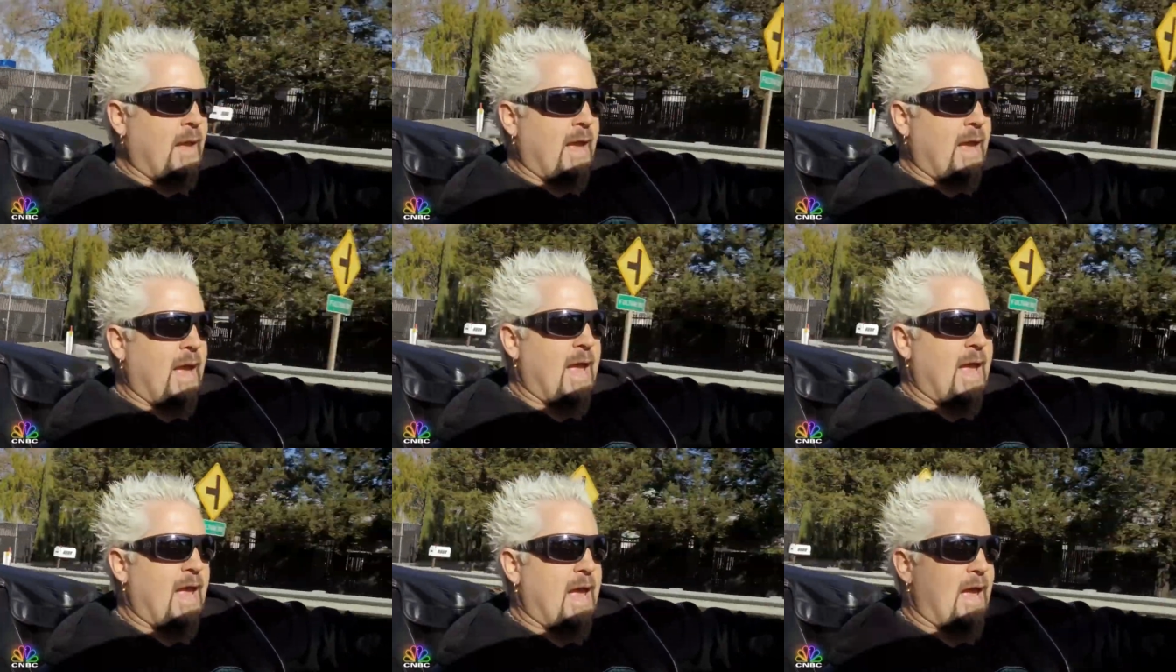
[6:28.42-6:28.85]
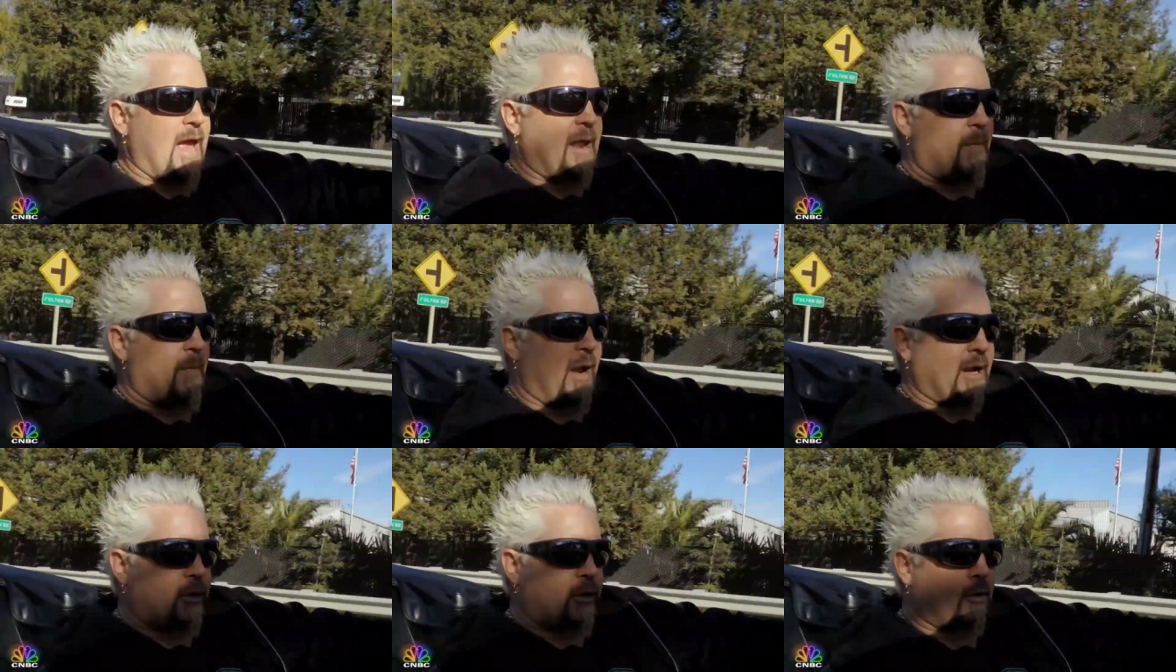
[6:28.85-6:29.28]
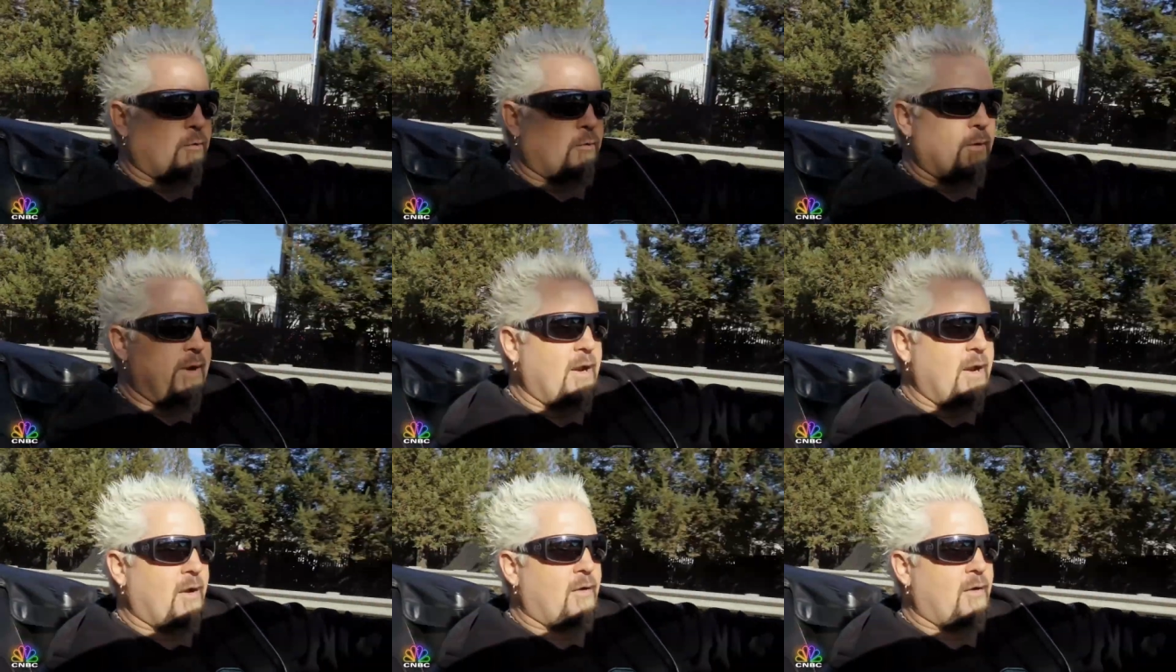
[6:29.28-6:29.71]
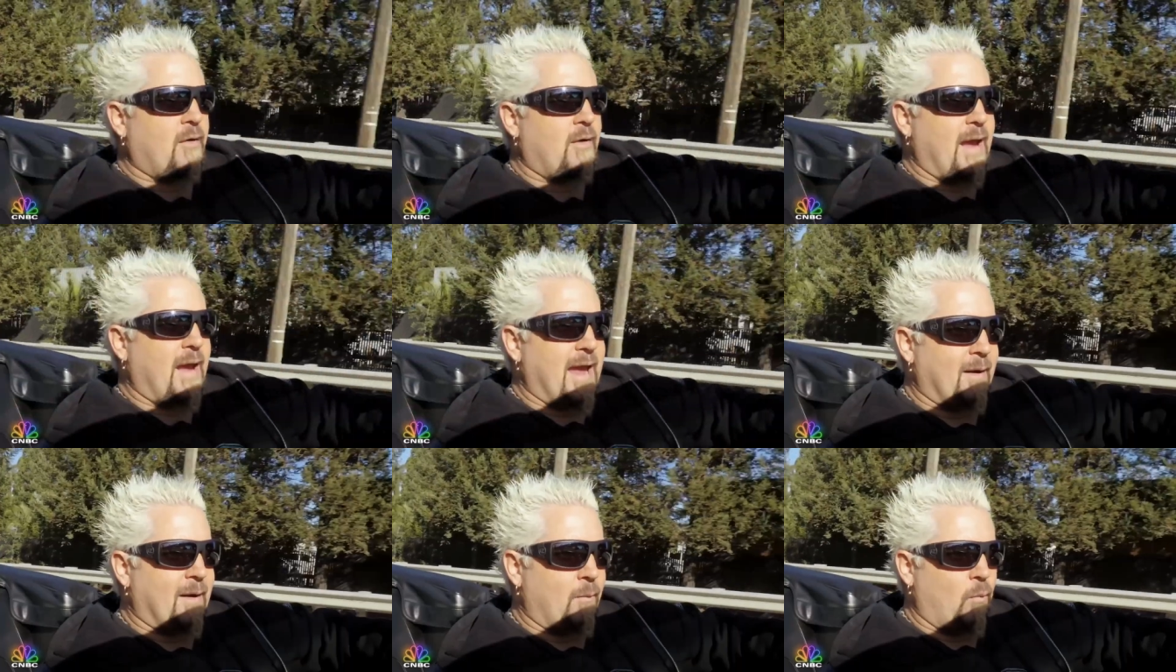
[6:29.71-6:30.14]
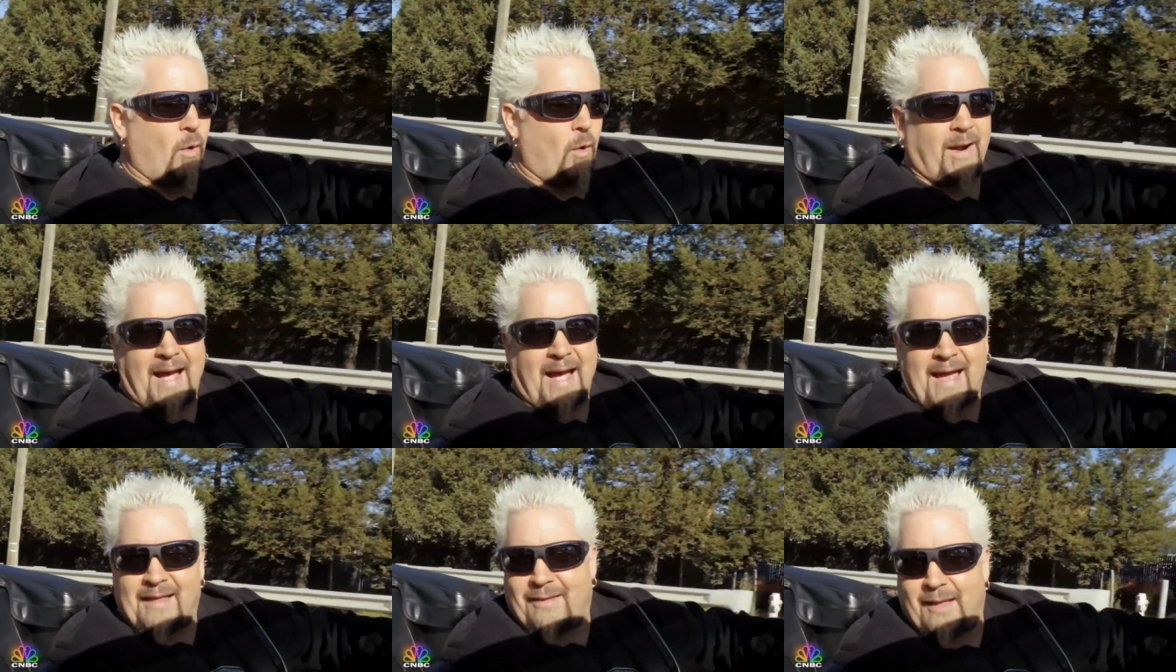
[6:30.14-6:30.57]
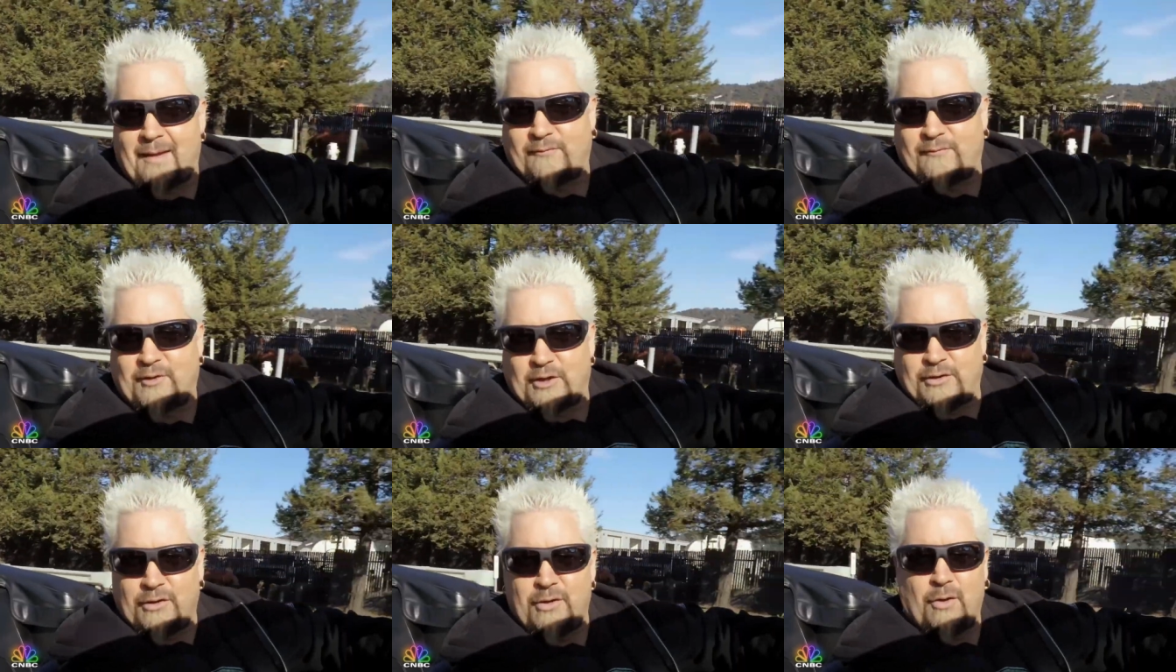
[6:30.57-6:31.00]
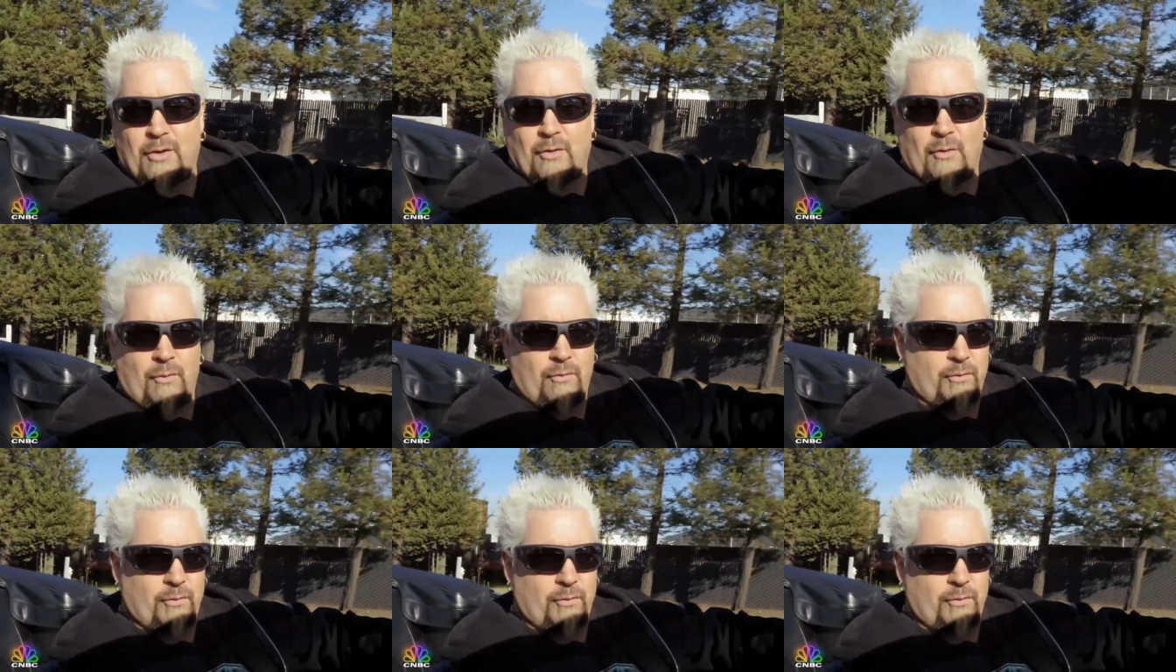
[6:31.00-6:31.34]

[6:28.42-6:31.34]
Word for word: and my career and what I love to do